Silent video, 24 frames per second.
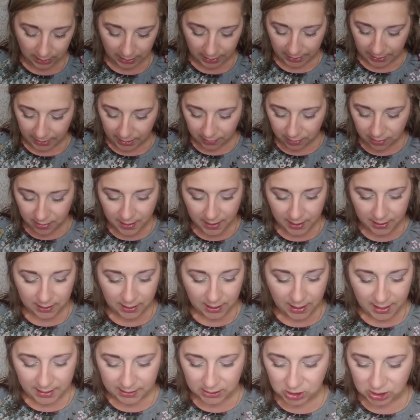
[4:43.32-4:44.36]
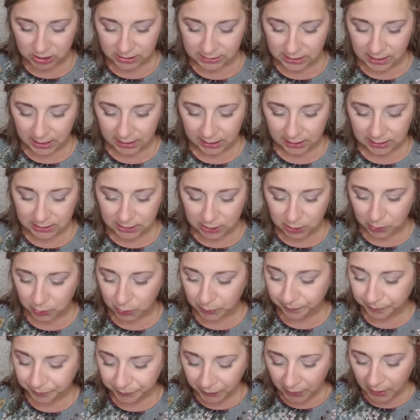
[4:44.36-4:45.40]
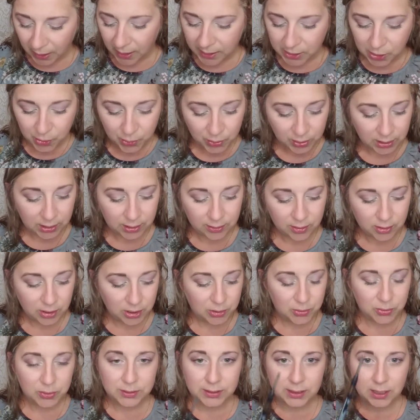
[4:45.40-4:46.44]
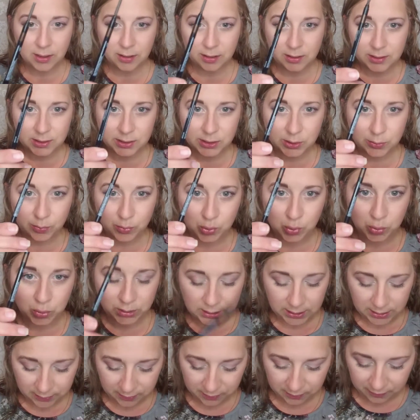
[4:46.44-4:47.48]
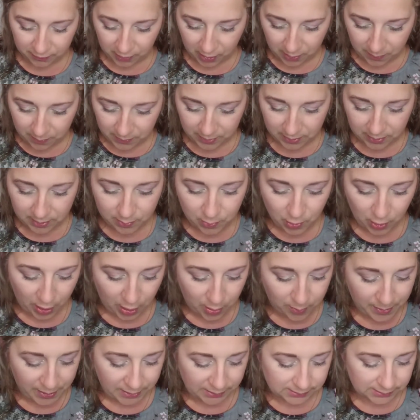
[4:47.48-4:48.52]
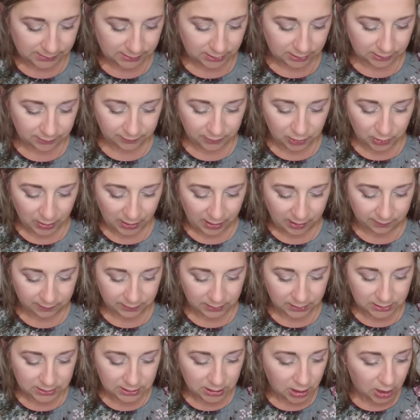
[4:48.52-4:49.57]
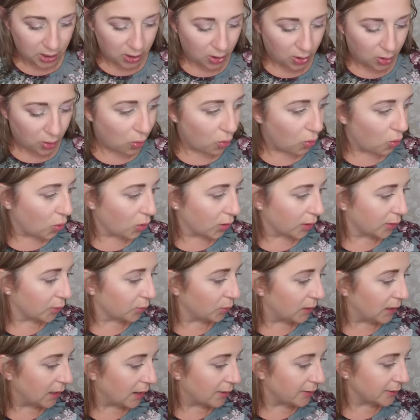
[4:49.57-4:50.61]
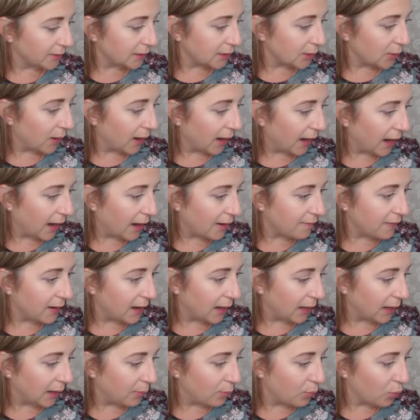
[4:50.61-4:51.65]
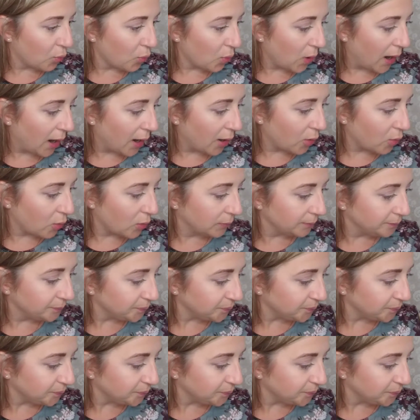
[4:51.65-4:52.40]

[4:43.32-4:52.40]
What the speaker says: And then I just like to, you can either use the spoolie from the brow pencil if you have it, or we also have a brow